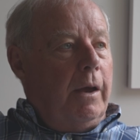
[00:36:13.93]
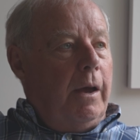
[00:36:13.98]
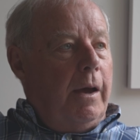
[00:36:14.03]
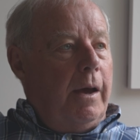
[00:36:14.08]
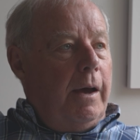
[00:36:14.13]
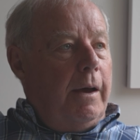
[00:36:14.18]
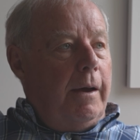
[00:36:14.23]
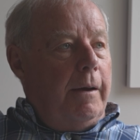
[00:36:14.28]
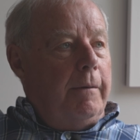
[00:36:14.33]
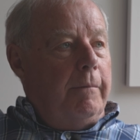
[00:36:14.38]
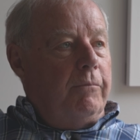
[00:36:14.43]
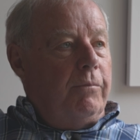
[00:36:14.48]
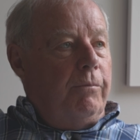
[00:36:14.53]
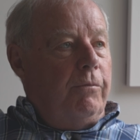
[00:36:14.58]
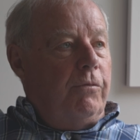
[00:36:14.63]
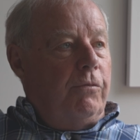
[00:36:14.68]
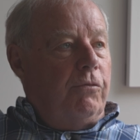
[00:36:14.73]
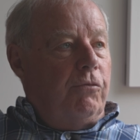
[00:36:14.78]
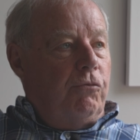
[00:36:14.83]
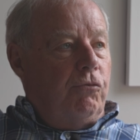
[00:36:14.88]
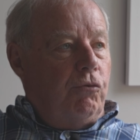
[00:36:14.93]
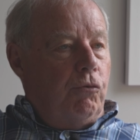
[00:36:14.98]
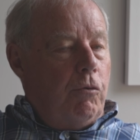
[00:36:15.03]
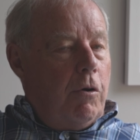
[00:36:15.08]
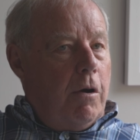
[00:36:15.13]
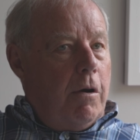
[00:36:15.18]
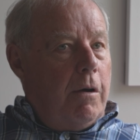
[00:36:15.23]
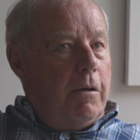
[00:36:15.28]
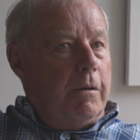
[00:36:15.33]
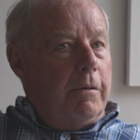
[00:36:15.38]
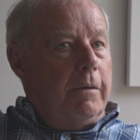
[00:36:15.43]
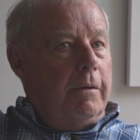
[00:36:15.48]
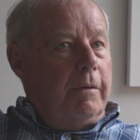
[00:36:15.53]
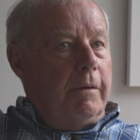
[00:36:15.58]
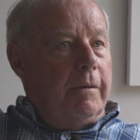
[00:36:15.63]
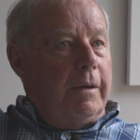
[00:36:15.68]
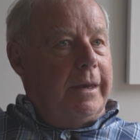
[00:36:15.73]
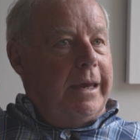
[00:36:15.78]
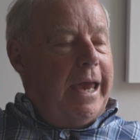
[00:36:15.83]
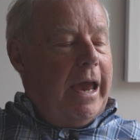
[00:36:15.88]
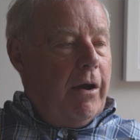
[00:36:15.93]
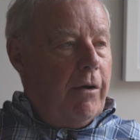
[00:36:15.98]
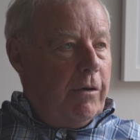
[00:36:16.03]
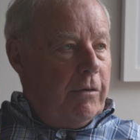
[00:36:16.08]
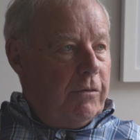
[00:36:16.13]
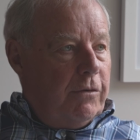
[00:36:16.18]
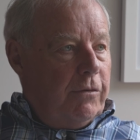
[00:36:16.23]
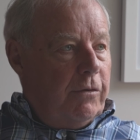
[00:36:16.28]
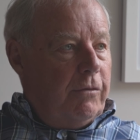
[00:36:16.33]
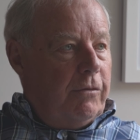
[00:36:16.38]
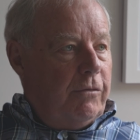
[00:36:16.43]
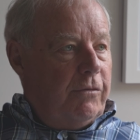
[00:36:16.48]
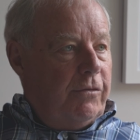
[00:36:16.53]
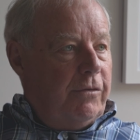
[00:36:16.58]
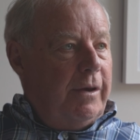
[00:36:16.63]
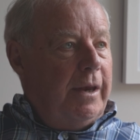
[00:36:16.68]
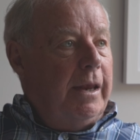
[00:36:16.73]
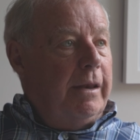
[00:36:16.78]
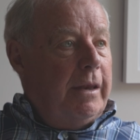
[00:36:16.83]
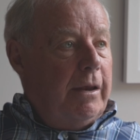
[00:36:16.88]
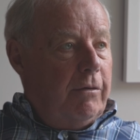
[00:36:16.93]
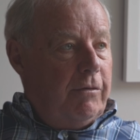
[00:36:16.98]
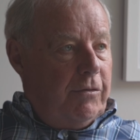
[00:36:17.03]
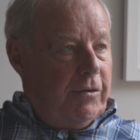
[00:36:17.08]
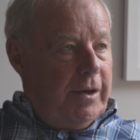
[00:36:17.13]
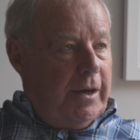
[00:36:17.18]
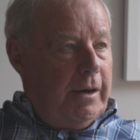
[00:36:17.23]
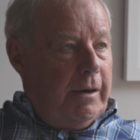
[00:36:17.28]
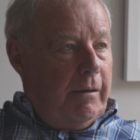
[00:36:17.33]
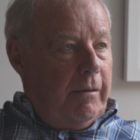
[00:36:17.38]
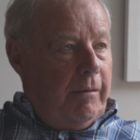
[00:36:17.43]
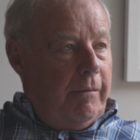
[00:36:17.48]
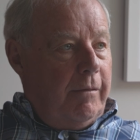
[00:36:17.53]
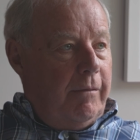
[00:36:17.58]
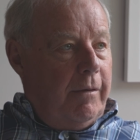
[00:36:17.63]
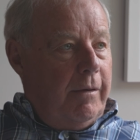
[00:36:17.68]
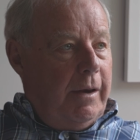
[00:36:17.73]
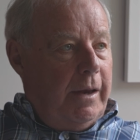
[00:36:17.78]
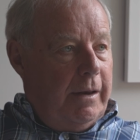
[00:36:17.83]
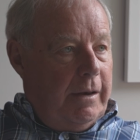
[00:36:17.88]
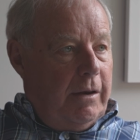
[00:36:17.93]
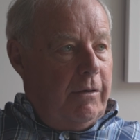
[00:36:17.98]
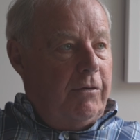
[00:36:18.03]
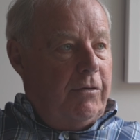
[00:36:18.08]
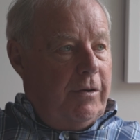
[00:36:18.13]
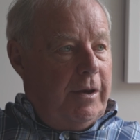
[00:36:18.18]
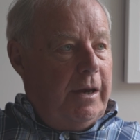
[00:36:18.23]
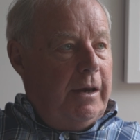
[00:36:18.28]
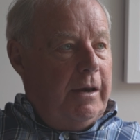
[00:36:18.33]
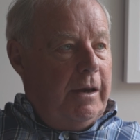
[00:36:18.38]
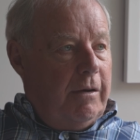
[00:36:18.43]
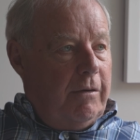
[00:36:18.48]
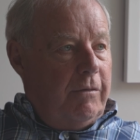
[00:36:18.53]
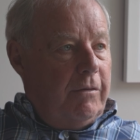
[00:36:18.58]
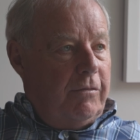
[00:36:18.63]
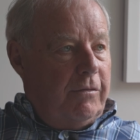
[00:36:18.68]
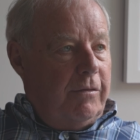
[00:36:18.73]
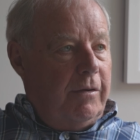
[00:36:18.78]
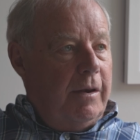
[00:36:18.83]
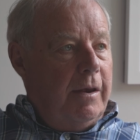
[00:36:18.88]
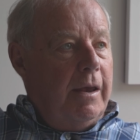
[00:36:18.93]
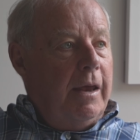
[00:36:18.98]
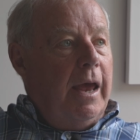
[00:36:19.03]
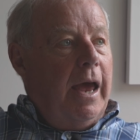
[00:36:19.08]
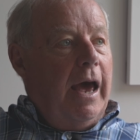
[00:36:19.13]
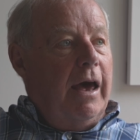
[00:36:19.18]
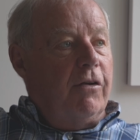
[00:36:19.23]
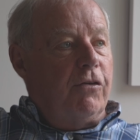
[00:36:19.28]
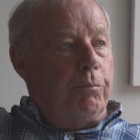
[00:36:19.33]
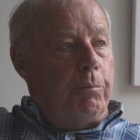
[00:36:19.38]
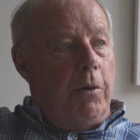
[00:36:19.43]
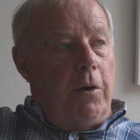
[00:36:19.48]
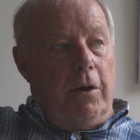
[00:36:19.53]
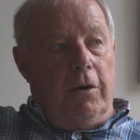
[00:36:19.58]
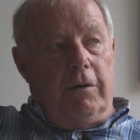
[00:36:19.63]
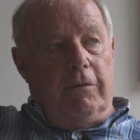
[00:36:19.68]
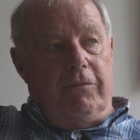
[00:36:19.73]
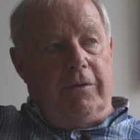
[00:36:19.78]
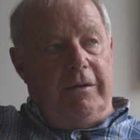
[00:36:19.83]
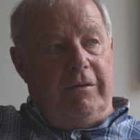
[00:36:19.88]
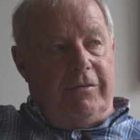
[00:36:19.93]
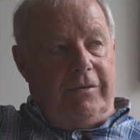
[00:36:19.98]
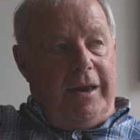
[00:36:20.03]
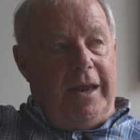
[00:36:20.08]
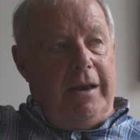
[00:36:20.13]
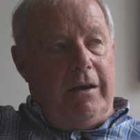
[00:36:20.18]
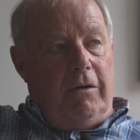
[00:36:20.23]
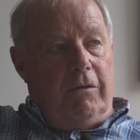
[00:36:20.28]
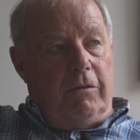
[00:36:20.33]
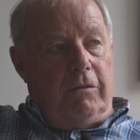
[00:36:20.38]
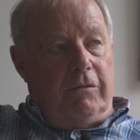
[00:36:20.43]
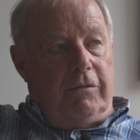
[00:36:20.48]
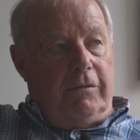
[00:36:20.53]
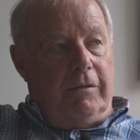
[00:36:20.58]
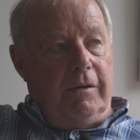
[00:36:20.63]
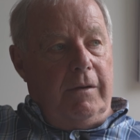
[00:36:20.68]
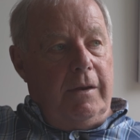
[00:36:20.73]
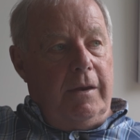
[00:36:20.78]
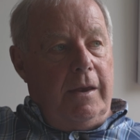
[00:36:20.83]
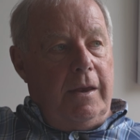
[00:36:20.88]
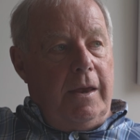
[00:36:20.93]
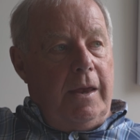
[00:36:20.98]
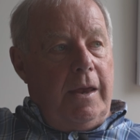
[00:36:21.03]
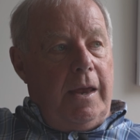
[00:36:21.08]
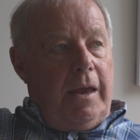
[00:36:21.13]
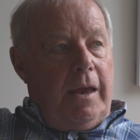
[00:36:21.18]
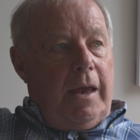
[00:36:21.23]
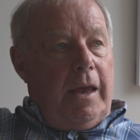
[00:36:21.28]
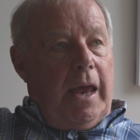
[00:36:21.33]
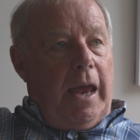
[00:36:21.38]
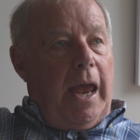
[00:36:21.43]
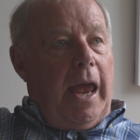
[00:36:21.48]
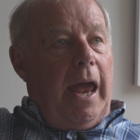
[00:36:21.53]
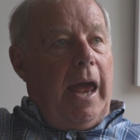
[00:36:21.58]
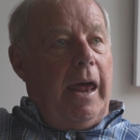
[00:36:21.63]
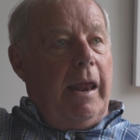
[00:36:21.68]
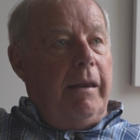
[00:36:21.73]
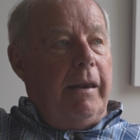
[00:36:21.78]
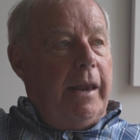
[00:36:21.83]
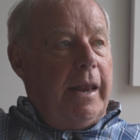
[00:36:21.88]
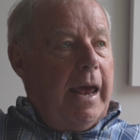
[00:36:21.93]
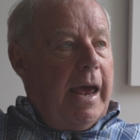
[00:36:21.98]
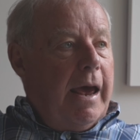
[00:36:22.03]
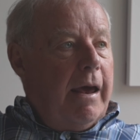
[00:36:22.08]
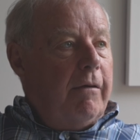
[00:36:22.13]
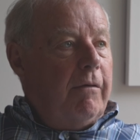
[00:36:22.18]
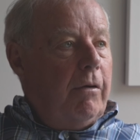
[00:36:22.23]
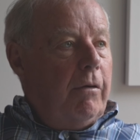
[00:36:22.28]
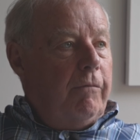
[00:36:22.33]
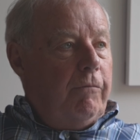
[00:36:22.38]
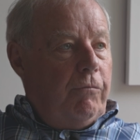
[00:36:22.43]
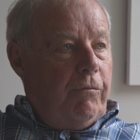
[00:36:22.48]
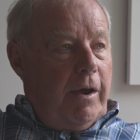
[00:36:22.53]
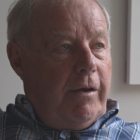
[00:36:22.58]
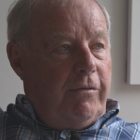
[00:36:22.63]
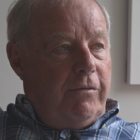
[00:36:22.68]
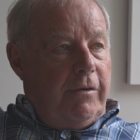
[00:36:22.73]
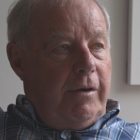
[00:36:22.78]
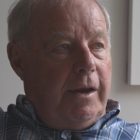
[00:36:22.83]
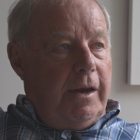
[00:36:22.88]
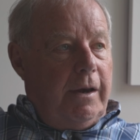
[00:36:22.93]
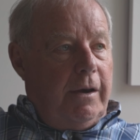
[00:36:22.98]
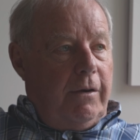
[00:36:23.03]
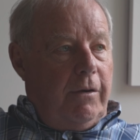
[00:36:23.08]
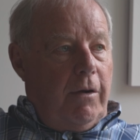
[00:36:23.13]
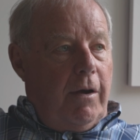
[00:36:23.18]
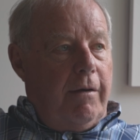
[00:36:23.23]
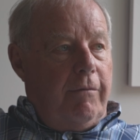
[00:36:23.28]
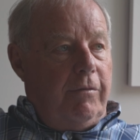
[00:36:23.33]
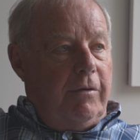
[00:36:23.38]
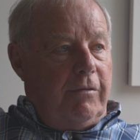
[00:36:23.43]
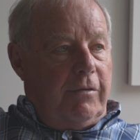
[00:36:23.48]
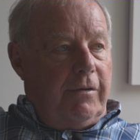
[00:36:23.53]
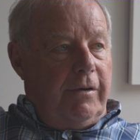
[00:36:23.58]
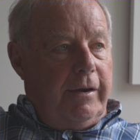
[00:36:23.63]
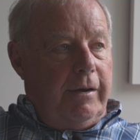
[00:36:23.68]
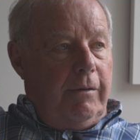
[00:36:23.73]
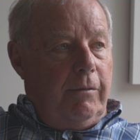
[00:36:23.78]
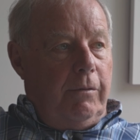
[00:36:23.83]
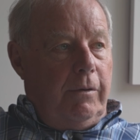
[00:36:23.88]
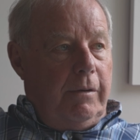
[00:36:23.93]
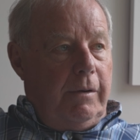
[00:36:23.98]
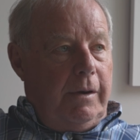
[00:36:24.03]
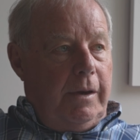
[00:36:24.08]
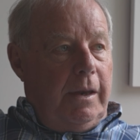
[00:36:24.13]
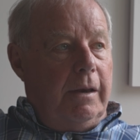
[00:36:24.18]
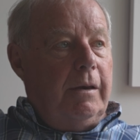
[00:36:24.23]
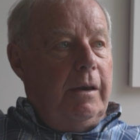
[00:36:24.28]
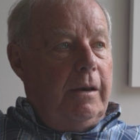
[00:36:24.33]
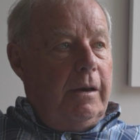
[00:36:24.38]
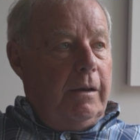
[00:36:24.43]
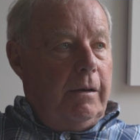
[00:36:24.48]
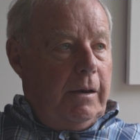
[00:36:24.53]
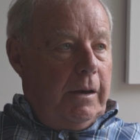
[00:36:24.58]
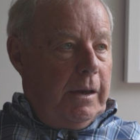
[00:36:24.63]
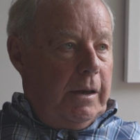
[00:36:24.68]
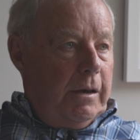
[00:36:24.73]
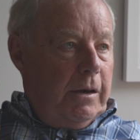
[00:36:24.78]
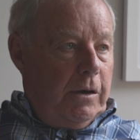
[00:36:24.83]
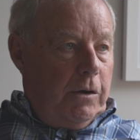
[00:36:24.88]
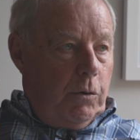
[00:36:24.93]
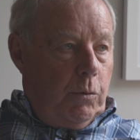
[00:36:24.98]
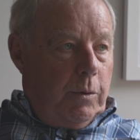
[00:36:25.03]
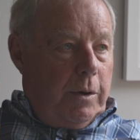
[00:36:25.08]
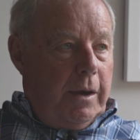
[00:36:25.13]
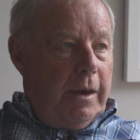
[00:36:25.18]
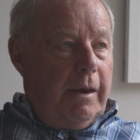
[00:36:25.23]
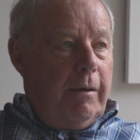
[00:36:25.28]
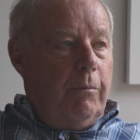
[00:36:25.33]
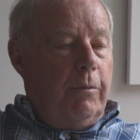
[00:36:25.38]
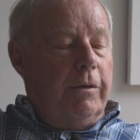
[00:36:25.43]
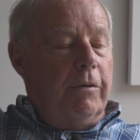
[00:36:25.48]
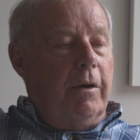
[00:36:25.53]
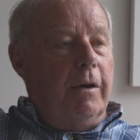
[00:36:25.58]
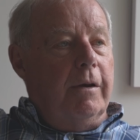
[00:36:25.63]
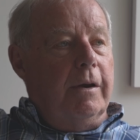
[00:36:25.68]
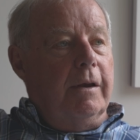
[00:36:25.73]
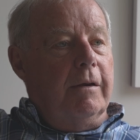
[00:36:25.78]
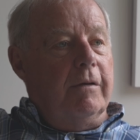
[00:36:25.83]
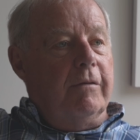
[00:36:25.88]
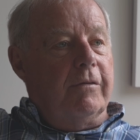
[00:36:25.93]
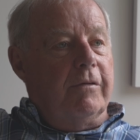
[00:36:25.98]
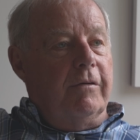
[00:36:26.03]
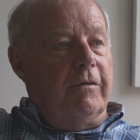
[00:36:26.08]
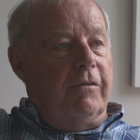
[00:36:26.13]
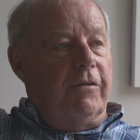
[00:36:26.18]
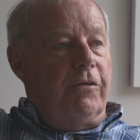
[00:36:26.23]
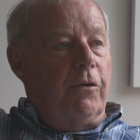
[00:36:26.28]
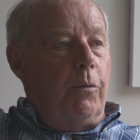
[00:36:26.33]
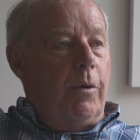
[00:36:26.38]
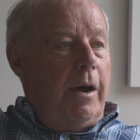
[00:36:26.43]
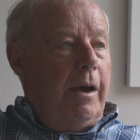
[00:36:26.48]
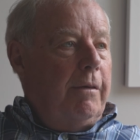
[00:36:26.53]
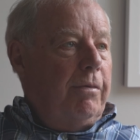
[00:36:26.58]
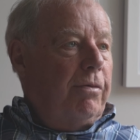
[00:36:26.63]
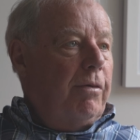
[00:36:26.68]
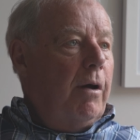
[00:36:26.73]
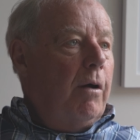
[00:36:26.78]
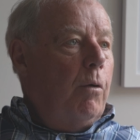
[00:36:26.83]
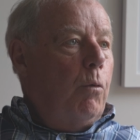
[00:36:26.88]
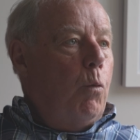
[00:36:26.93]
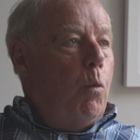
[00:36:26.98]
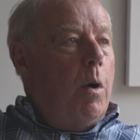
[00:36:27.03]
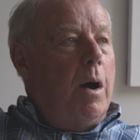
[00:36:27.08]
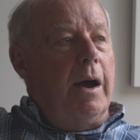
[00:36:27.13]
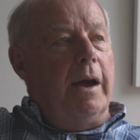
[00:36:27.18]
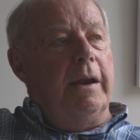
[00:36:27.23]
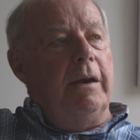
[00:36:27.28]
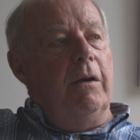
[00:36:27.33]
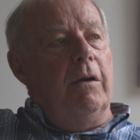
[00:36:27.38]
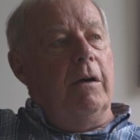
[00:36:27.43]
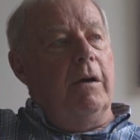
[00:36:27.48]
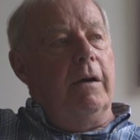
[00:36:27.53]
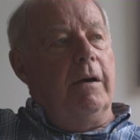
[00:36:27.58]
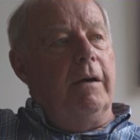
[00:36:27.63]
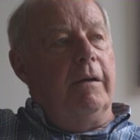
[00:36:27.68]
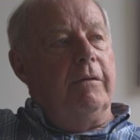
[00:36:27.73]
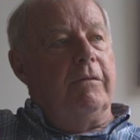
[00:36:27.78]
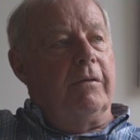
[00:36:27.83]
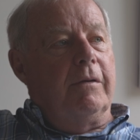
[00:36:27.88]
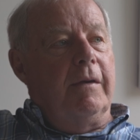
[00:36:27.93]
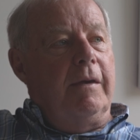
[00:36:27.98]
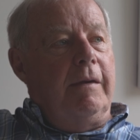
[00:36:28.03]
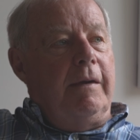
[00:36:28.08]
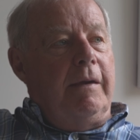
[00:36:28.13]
um, strong characters in their teen in their teen years uh-huh, sure. as part of EastEnders, and that resonated obviously in in the UK with audiences. So I thought, why not